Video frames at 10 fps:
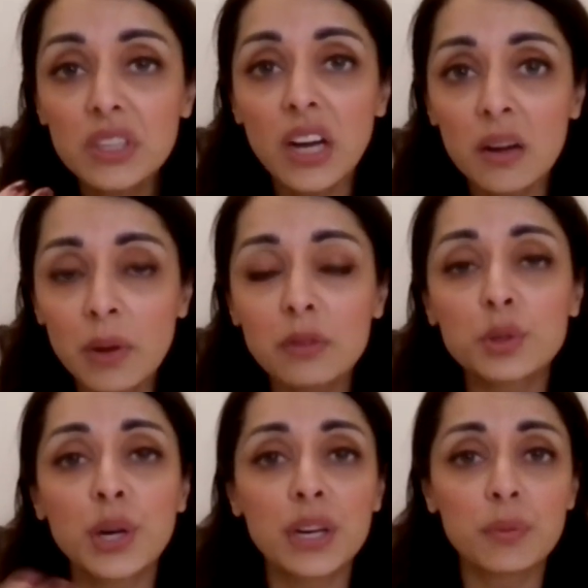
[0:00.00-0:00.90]
I've
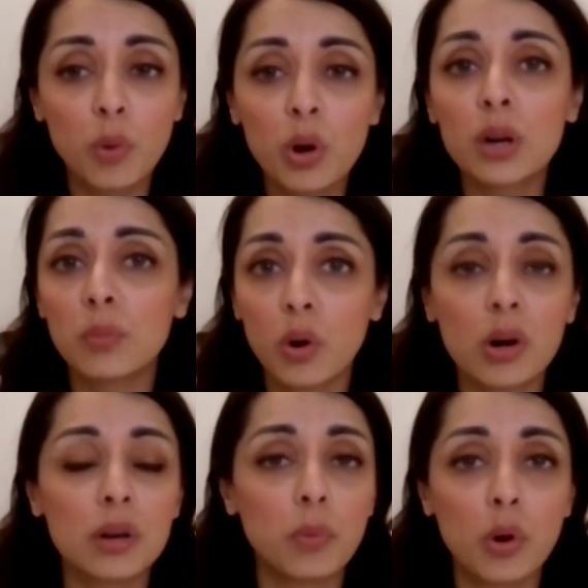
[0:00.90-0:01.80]
created more and more
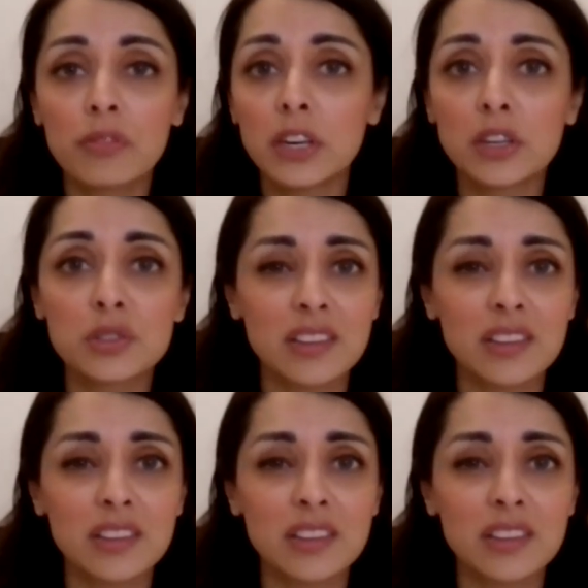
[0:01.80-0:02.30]
videos.